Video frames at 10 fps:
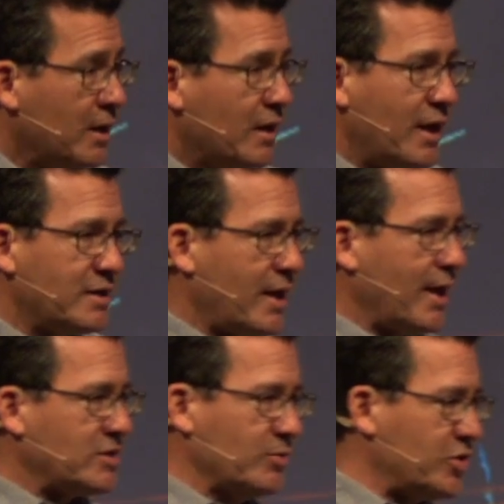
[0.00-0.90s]
has
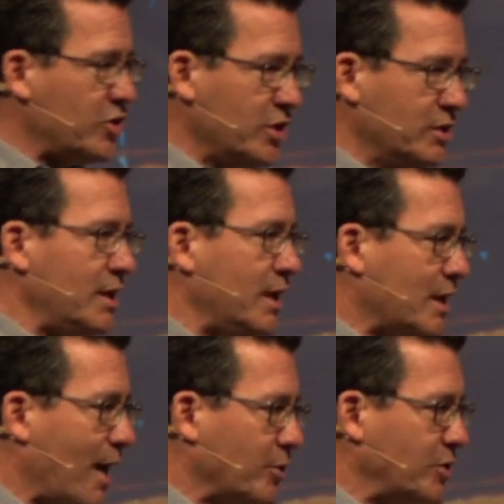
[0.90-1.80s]
had some just unique
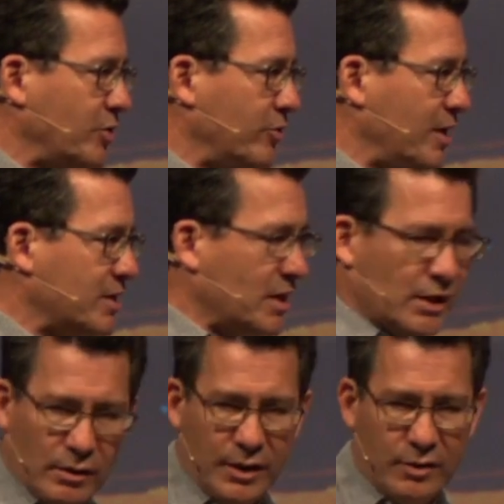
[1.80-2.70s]
opportunities
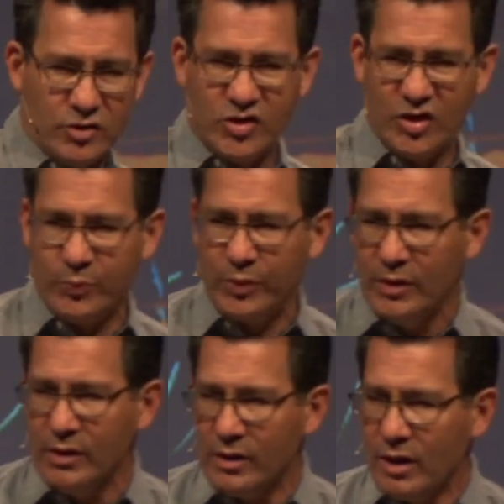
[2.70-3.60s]
in leadership.
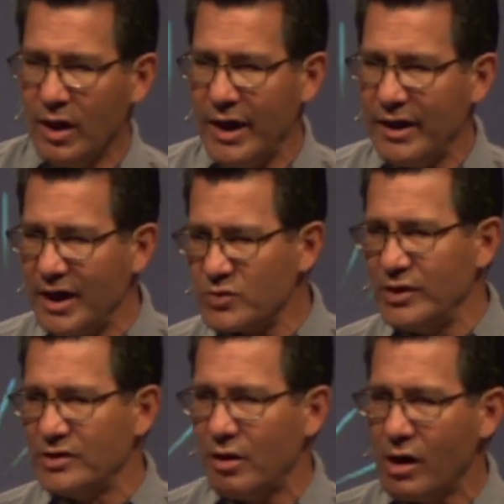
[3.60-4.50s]
And as we
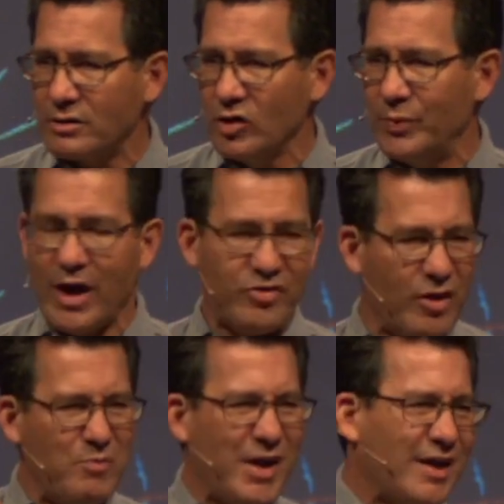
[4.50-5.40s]
talked a little bit, I
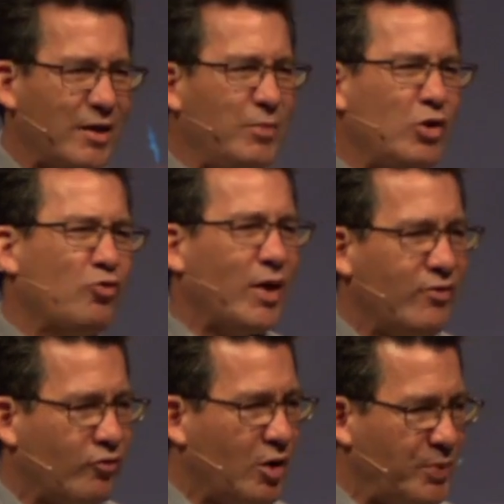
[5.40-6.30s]
thought, man, it'd be great
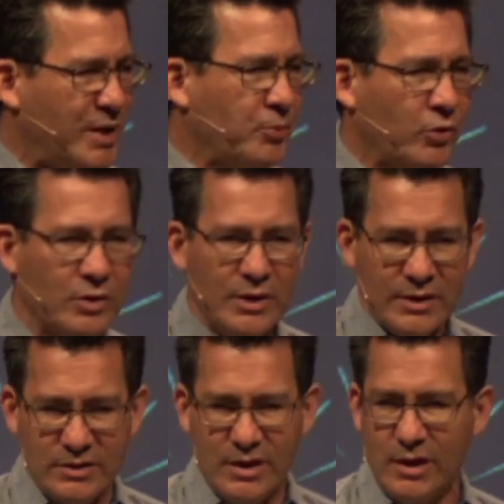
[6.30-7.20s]
for our people
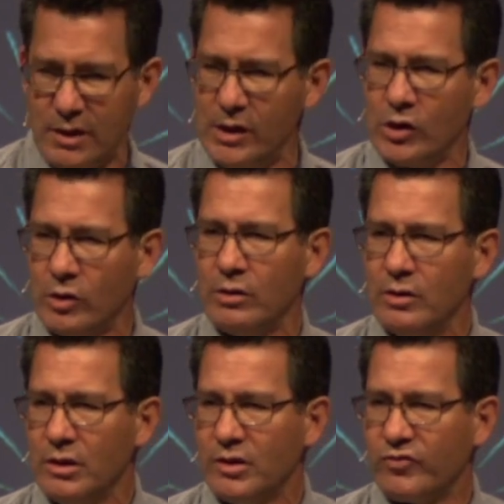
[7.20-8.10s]
to hear
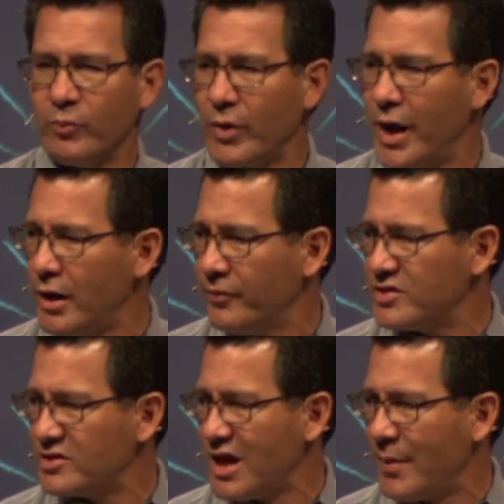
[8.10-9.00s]
from Brian on this
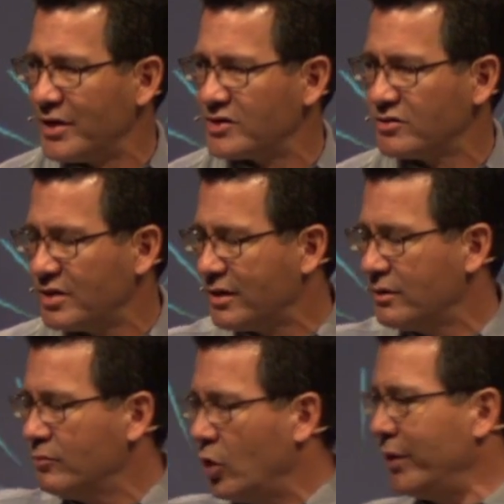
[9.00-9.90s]
topic. So take a
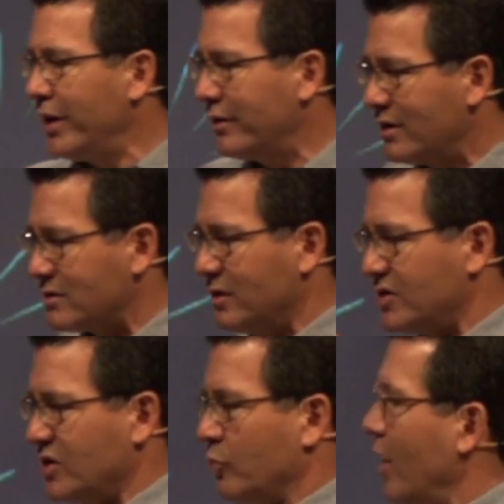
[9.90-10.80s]
moment and let's
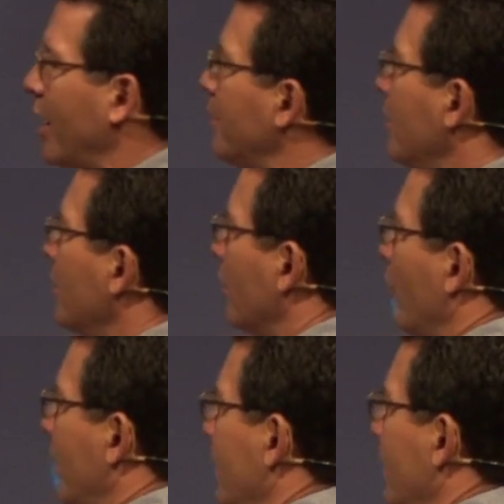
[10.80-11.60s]
listen to Brian and what